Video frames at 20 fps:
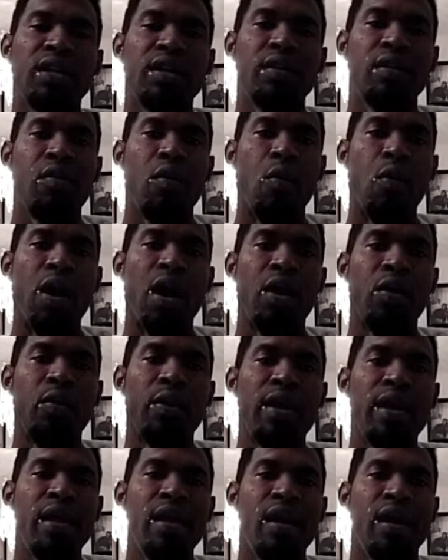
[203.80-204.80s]
And
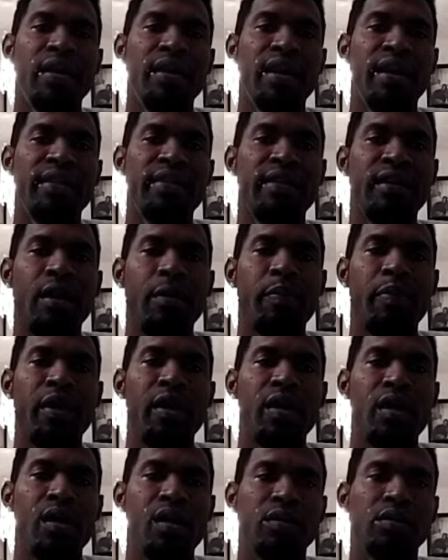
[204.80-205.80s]
while we on that
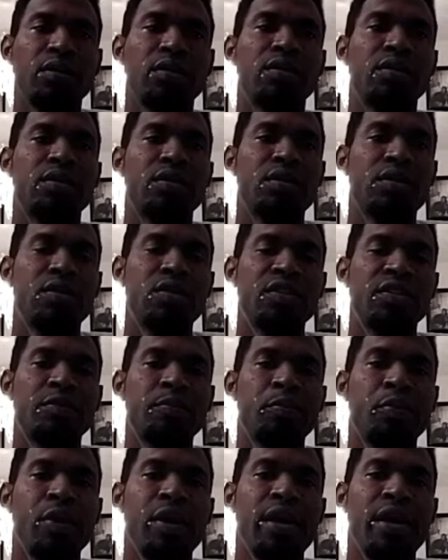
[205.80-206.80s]
topic,
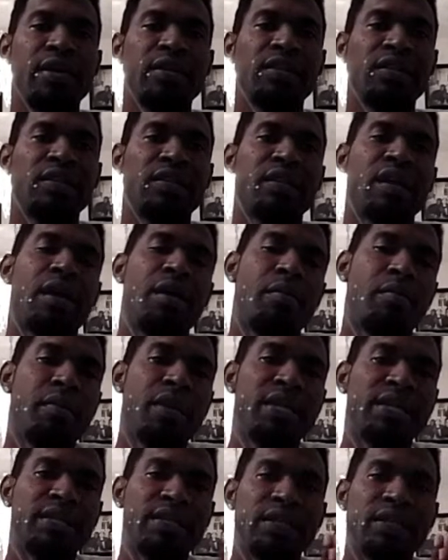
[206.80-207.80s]
just prayers
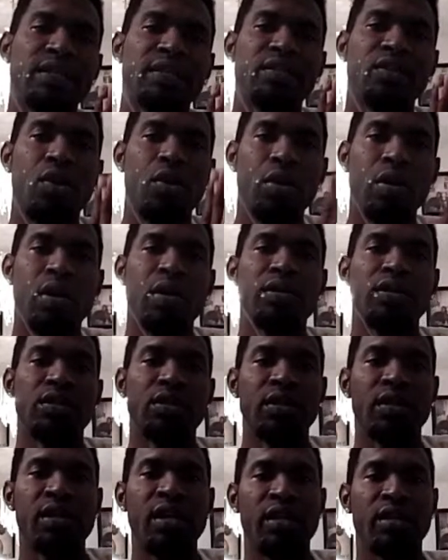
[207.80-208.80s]
and blessings,
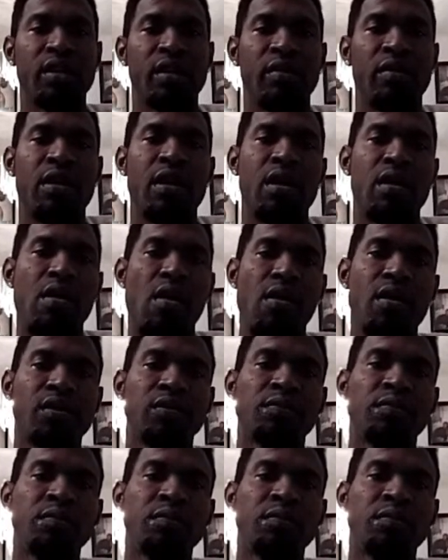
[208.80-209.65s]
God, to Cataract.